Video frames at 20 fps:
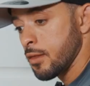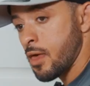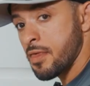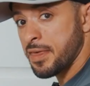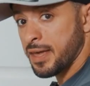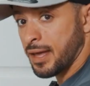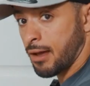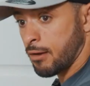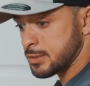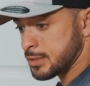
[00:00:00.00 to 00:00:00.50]
the
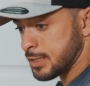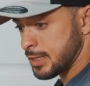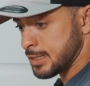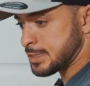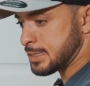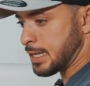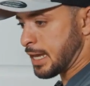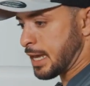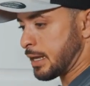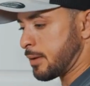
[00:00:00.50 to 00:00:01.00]
thing I was gonna
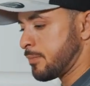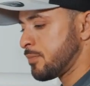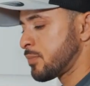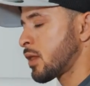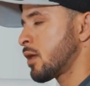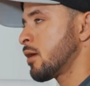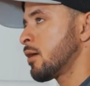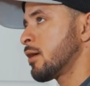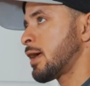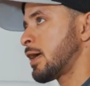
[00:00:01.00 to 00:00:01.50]
say,
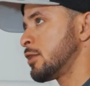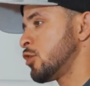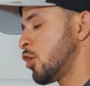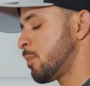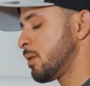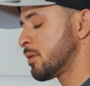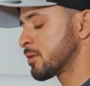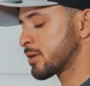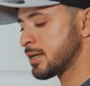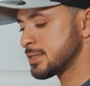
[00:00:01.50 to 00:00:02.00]
and I know
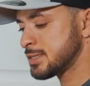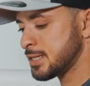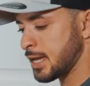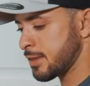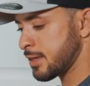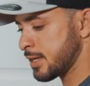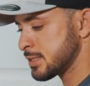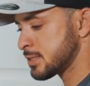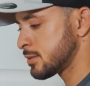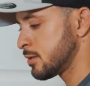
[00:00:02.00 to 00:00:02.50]
people are gonna say
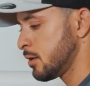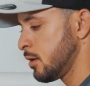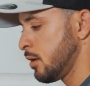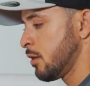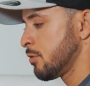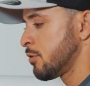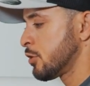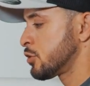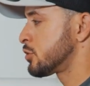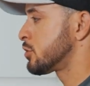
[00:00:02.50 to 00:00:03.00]
this
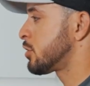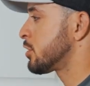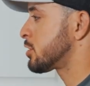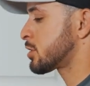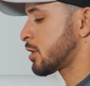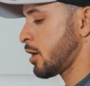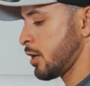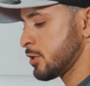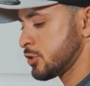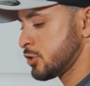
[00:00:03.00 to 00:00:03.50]
is
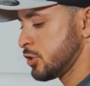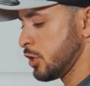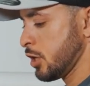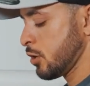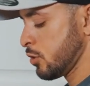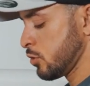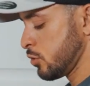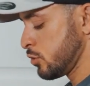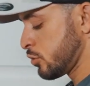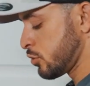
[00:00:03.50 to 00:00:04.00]

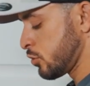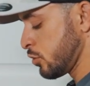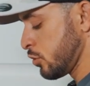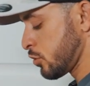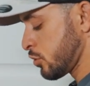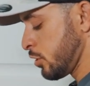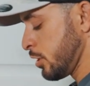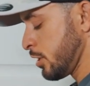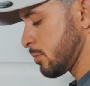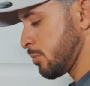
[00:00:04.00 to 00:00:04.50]
disgusting, you
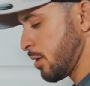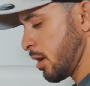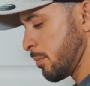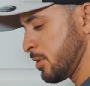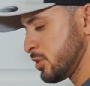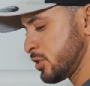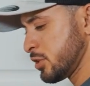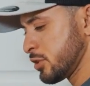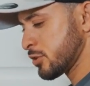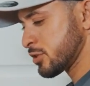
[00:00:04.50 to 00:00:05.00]
clean the
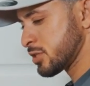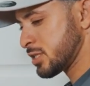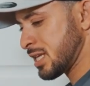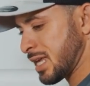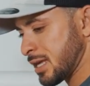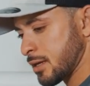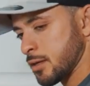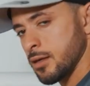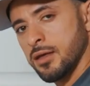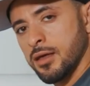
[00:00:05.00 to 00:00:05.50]
puppies in your
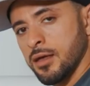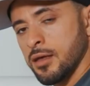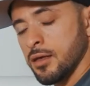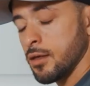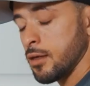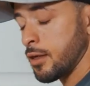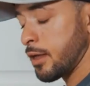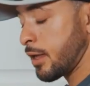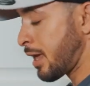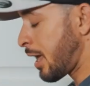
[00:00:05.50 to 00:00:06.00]
sink.
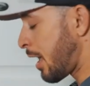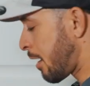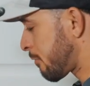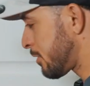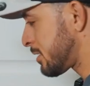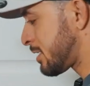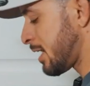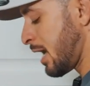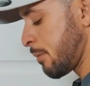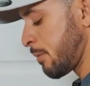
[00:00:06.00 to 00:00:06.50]

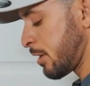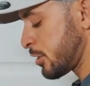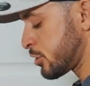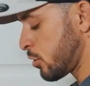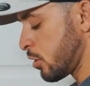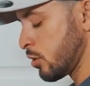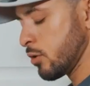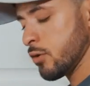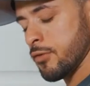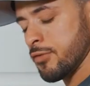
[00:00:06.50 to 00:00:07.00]
Every time I
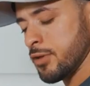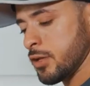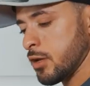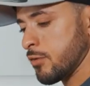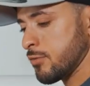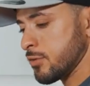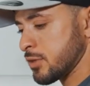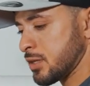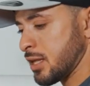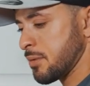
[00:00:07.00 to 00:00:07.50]
show a video
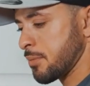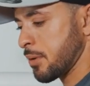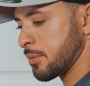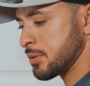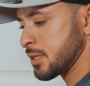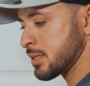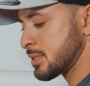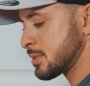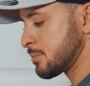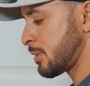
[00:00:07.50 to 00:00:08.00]
of cleaning
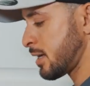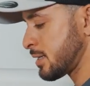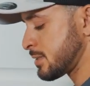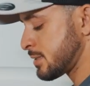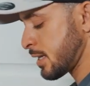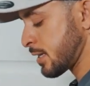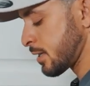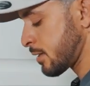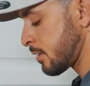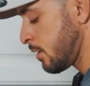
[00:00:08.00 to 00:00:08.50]
puppies in my
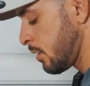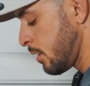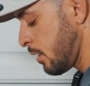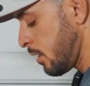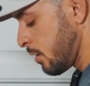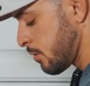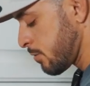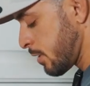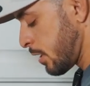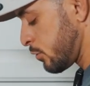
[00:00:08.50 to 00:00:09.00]
sink,
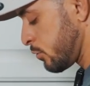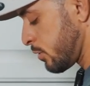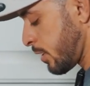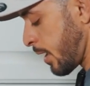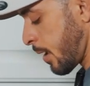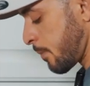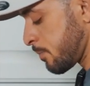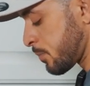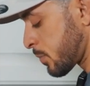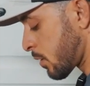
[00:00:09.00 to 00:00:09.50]
they do
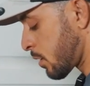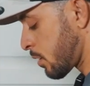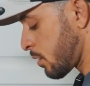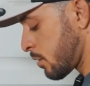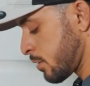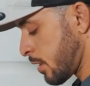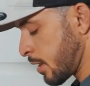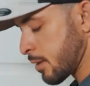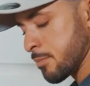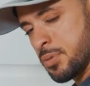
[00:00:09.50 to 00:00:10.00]
that.
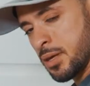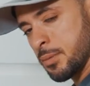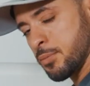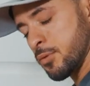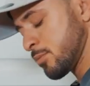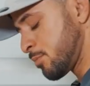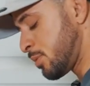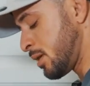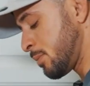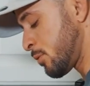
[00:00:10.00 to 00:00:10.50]

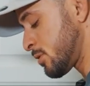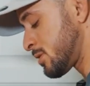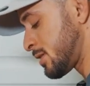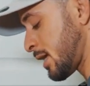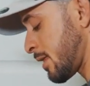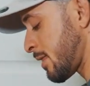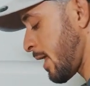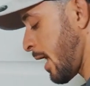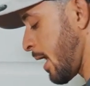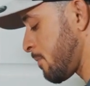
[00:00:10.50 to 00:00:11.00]
People
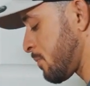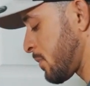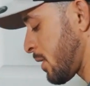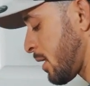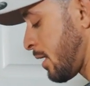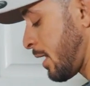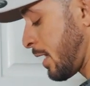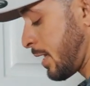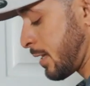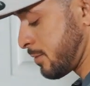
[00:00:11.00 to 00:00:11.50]
say that,
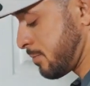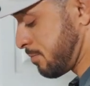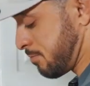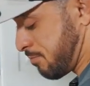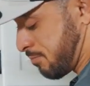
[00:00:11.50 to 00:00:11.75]
and